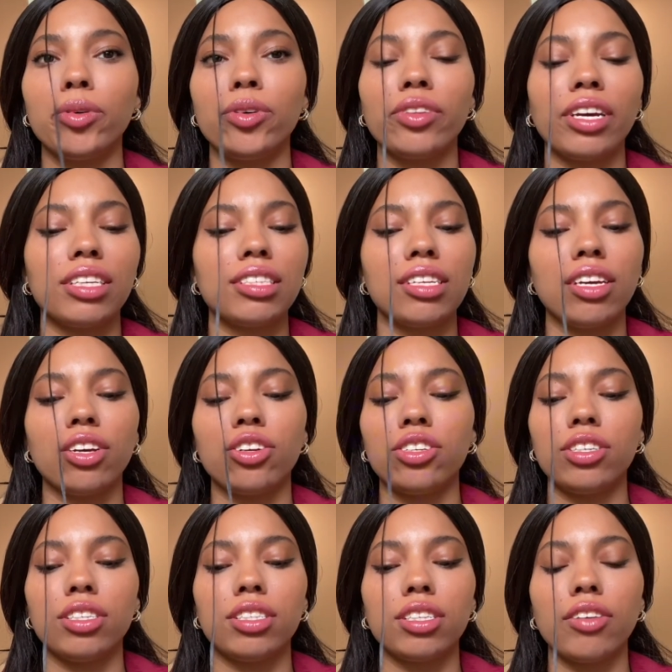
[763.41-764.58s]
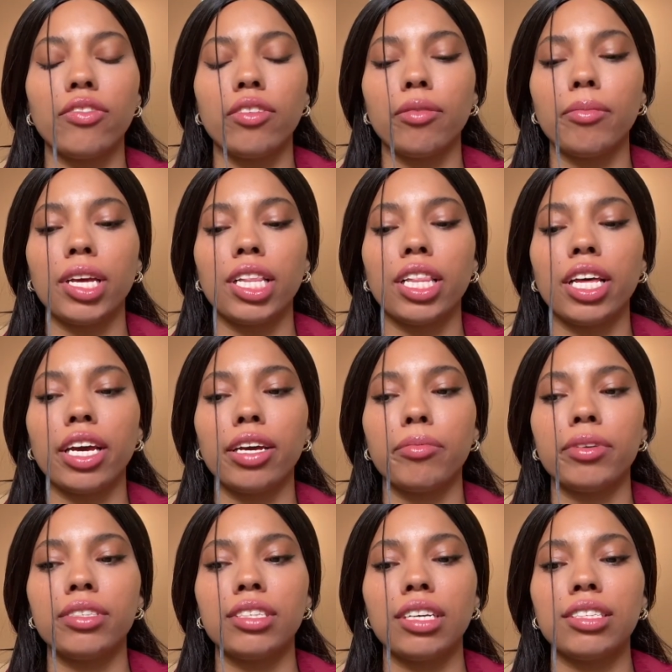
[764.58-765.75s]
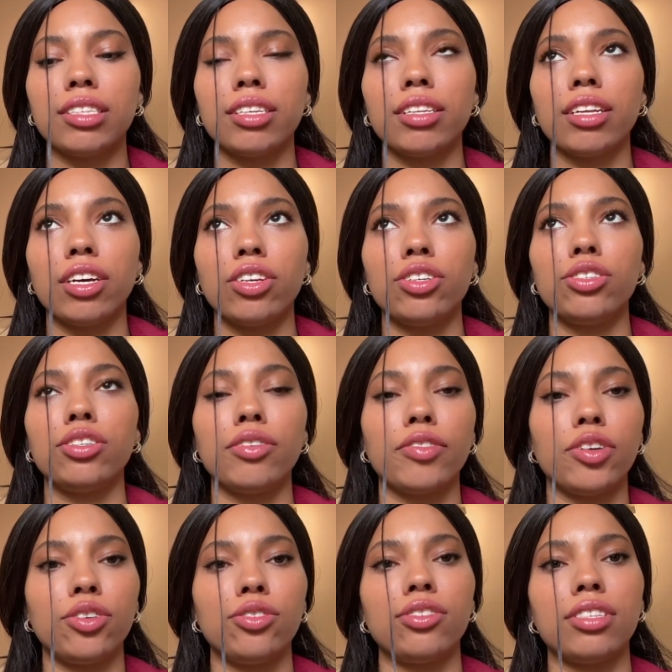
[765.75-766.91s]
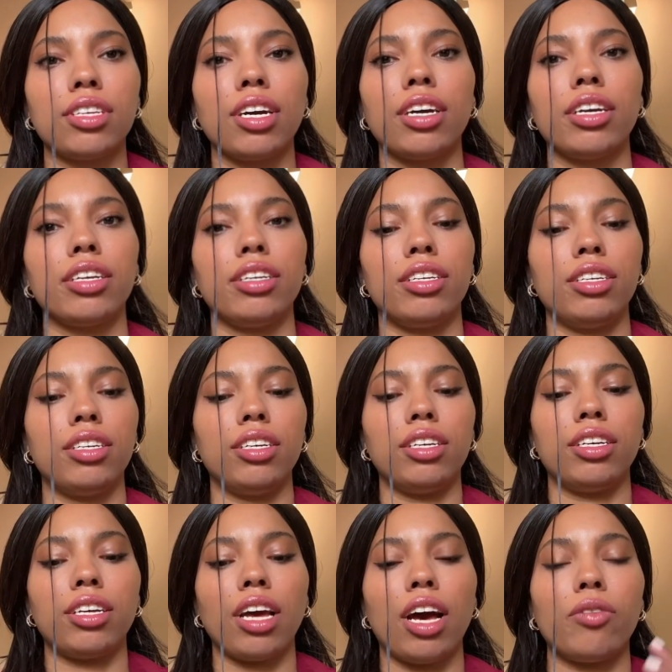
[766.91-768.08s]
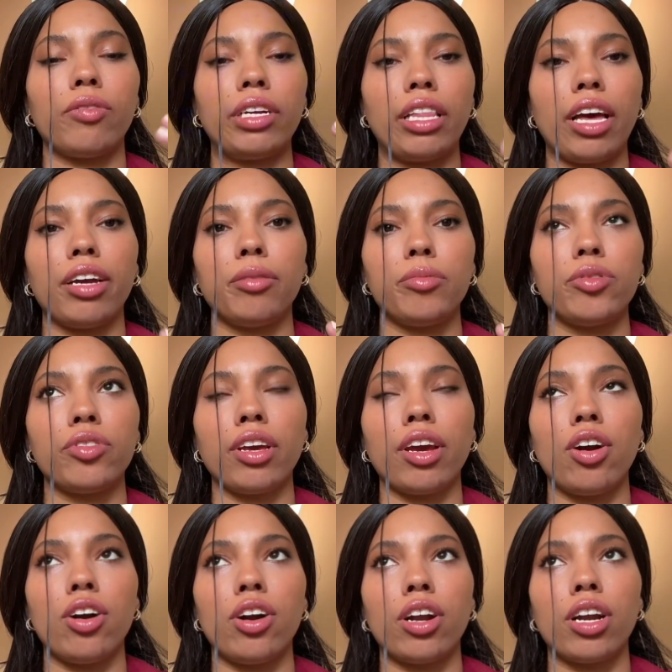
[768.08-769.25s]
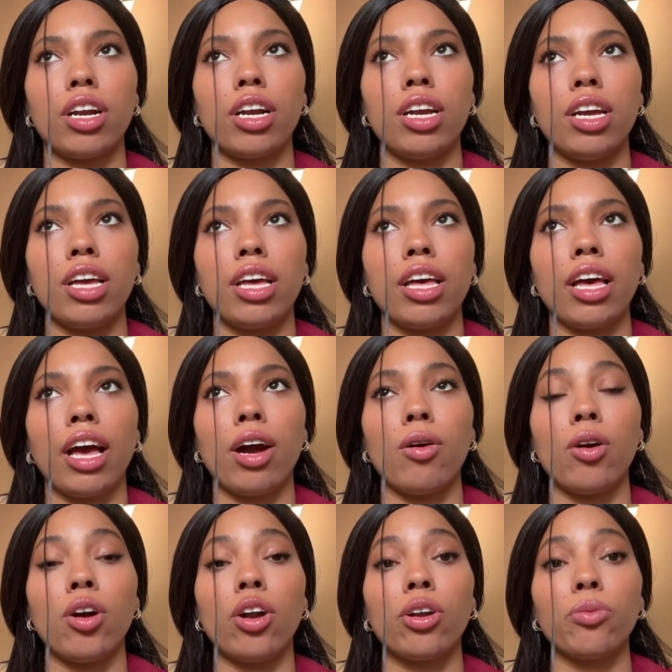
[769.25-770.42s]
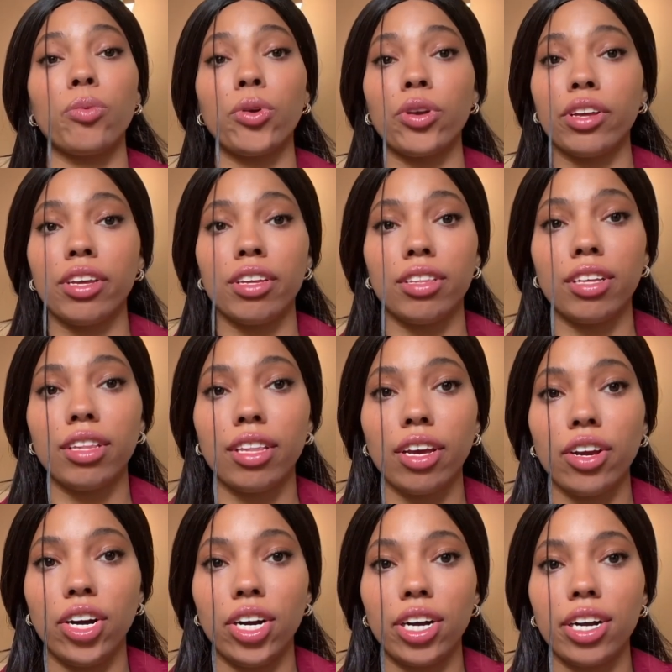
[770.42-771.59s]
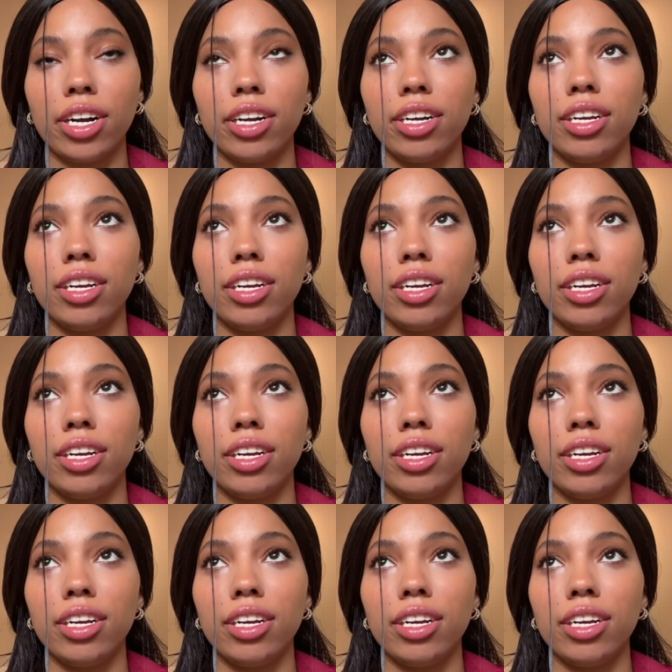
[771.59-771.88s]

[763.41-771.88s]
That's the energy it's giving me, like possessing the energy of an earth sign. How reliable they are, how hardworking that they are.